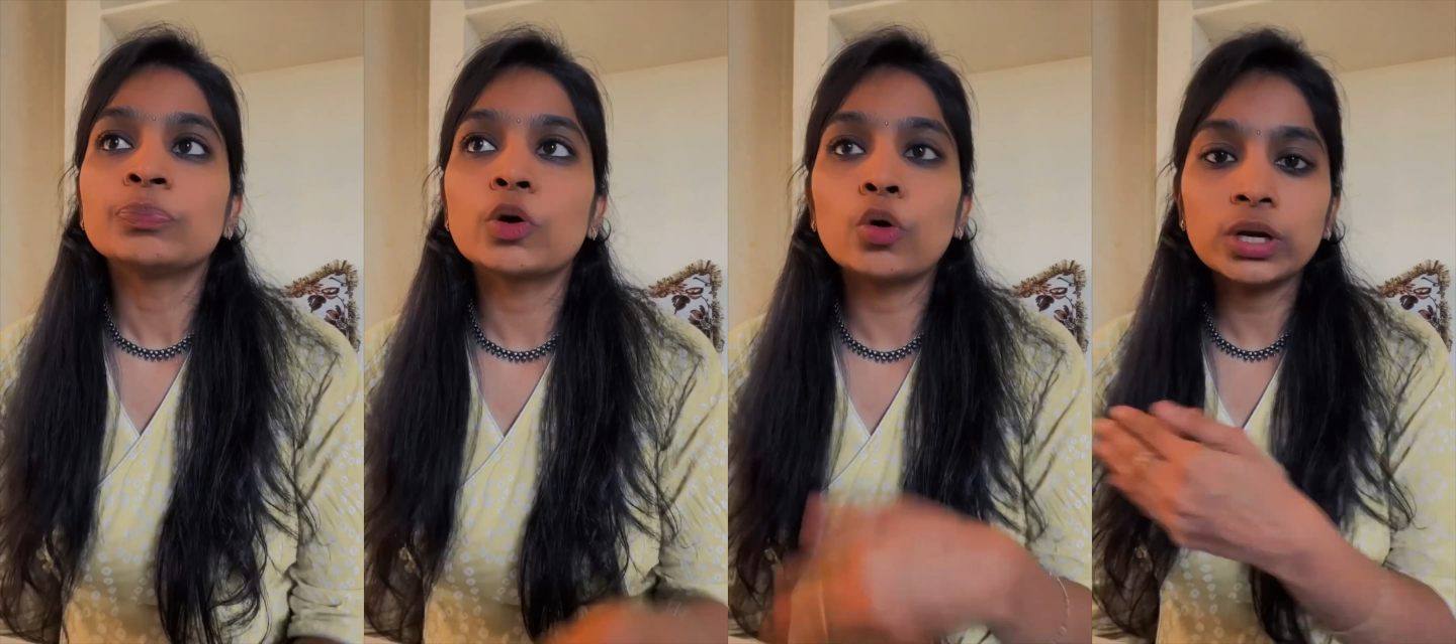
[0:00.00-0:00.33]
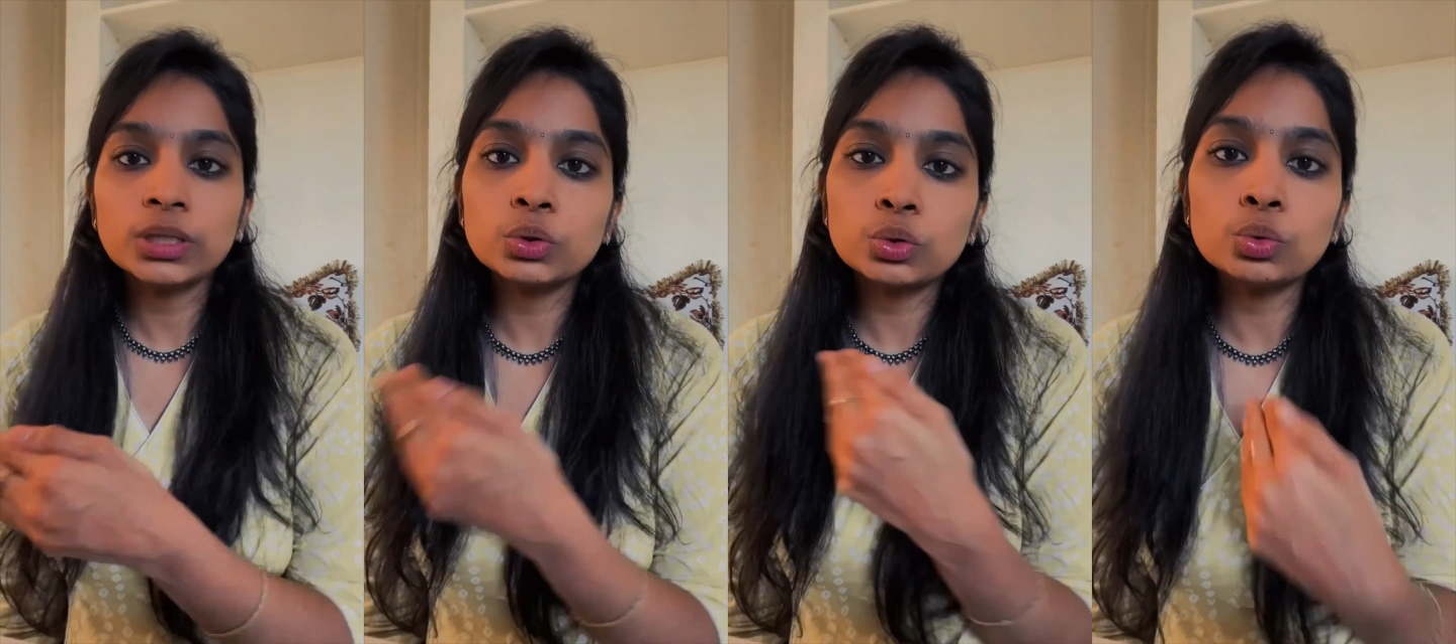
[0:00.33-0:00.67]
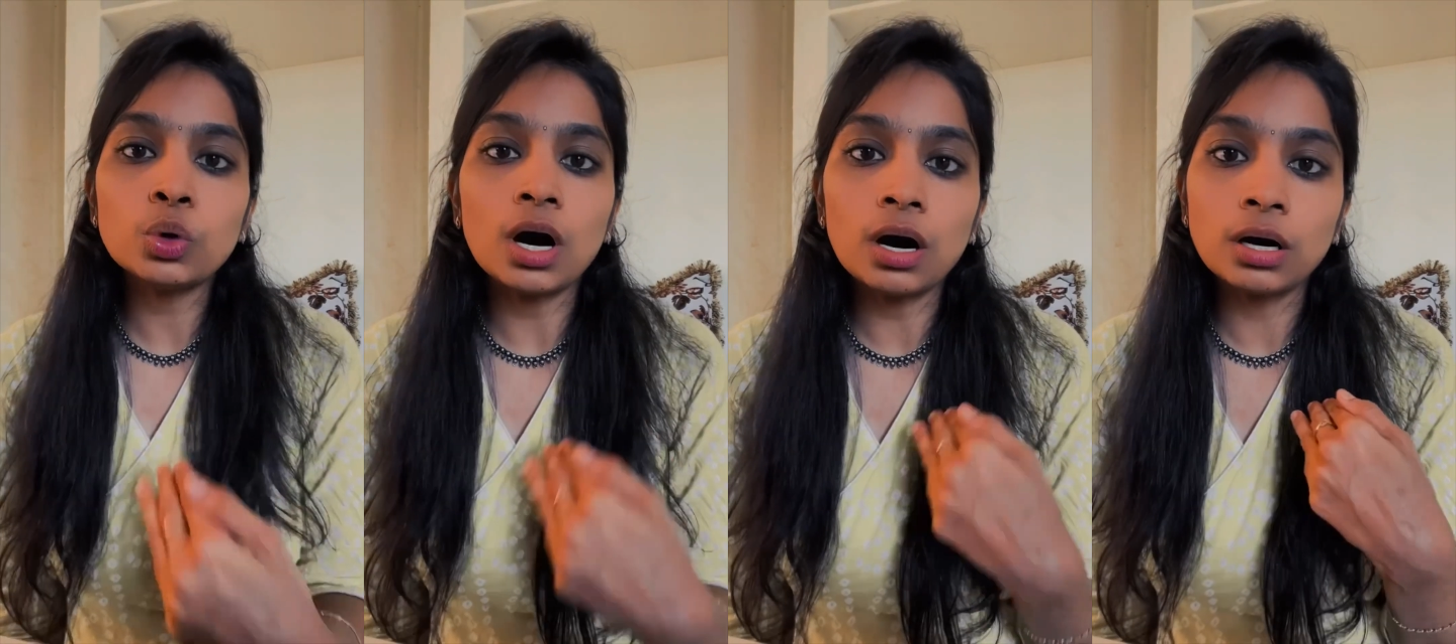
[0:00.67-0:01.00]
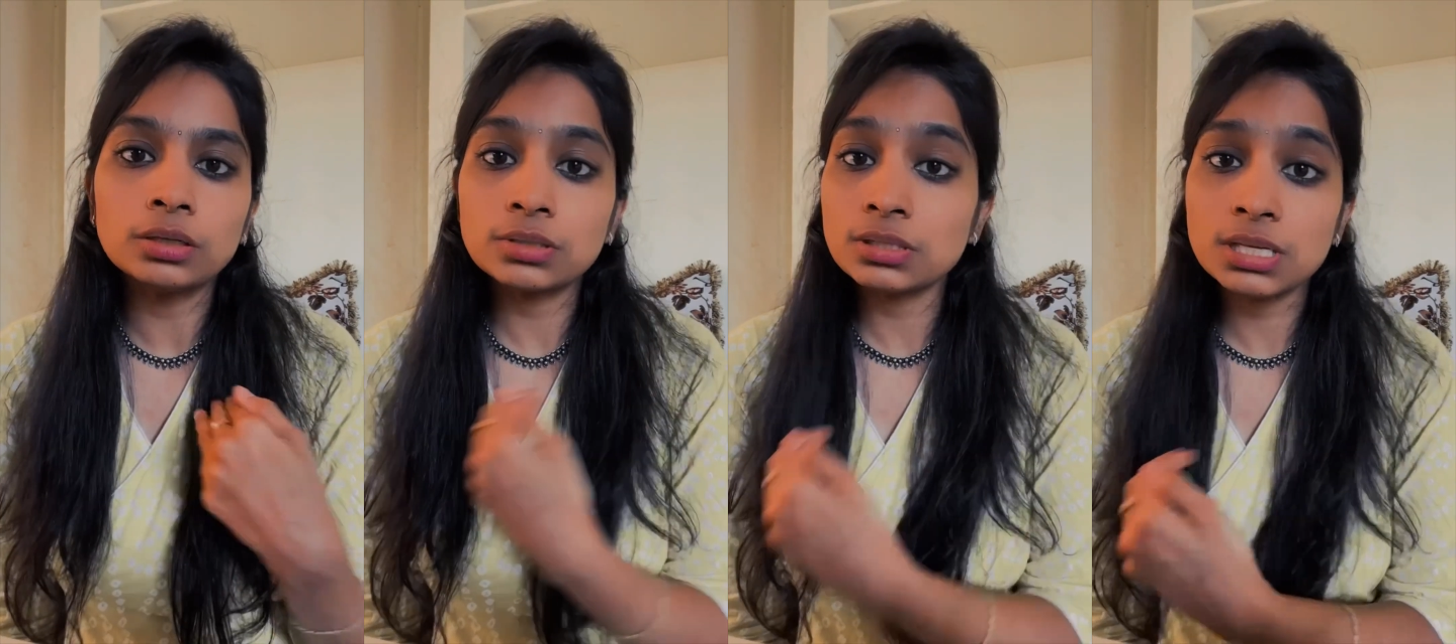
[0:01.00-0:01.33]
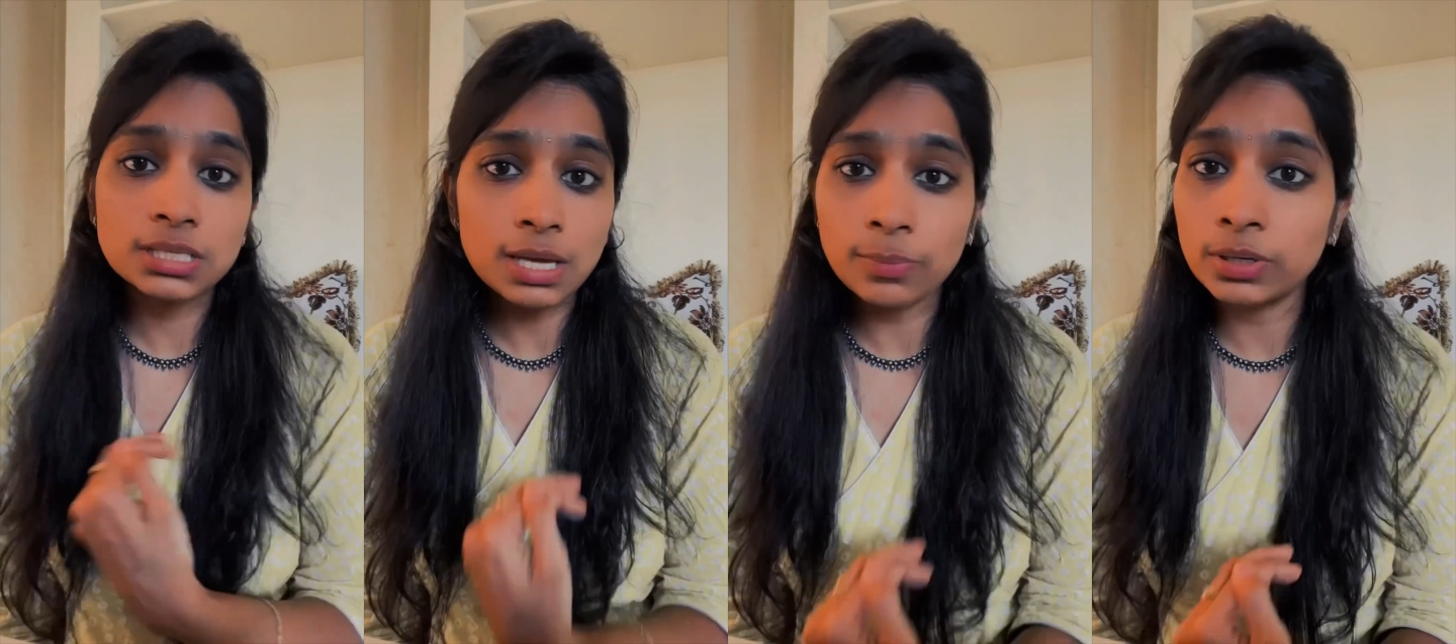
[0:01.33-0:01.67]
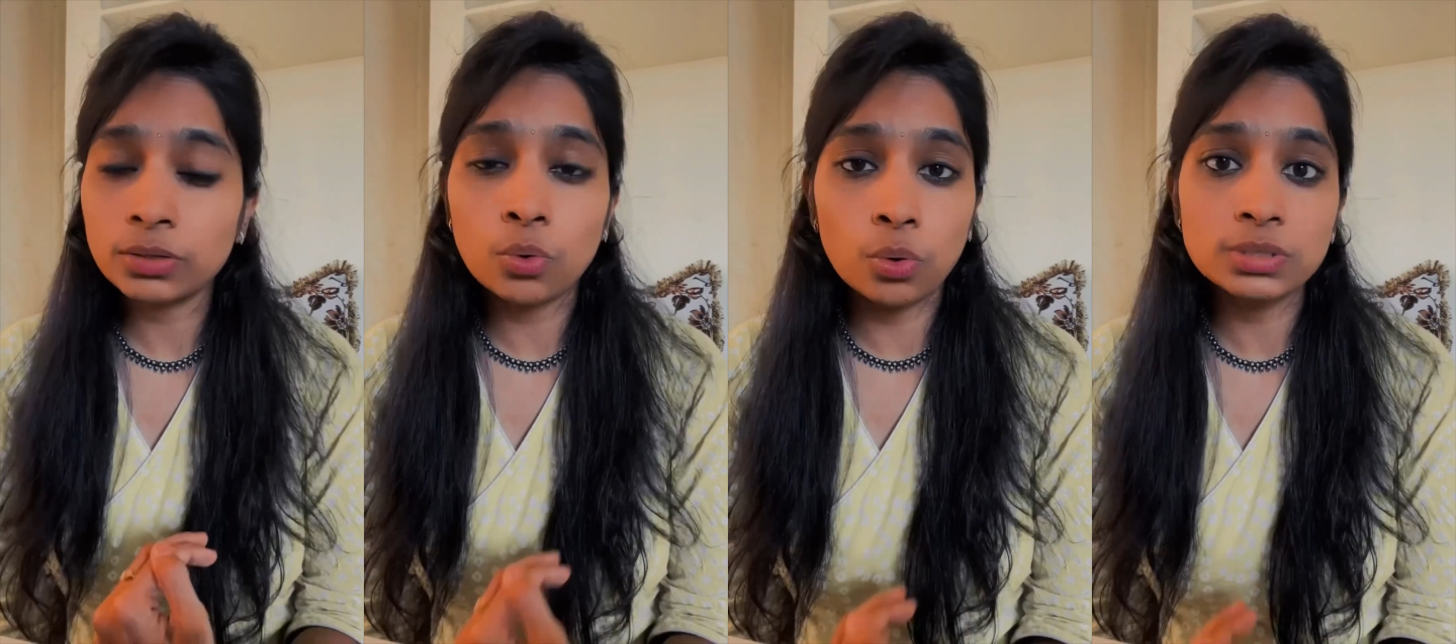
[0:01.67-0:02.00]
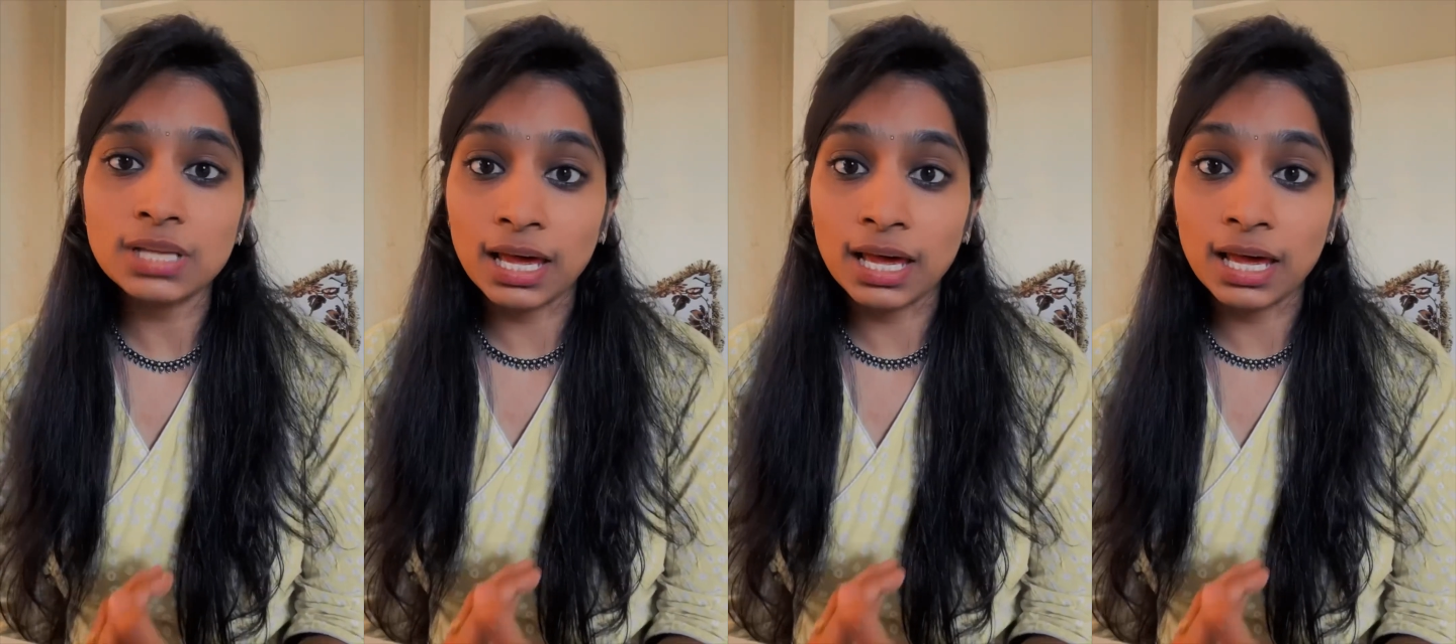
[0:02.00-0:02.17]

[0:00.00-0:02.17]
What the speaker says: going through the 6-hour course